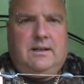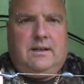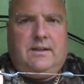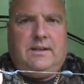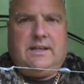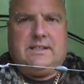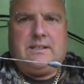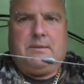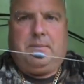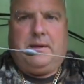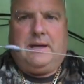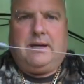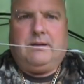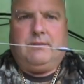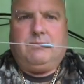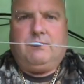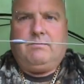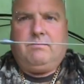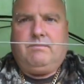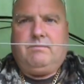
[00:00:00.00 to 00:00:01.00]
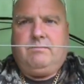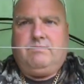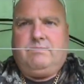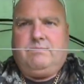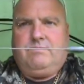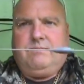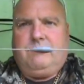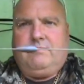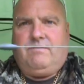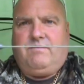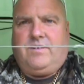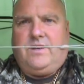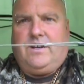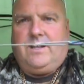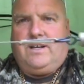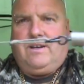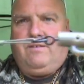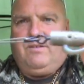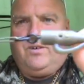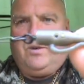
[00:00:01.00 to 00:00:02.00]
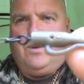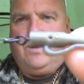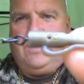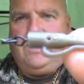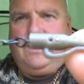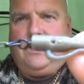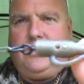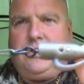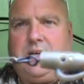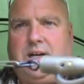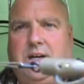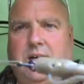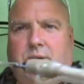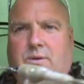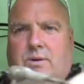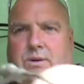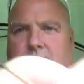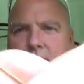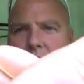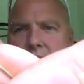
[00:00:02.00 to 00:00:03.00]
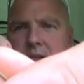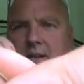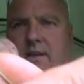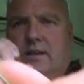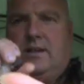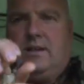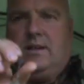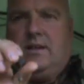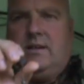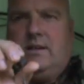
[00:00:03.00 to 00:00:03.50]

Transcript: and that's about 13-14 inch, that whole hook link.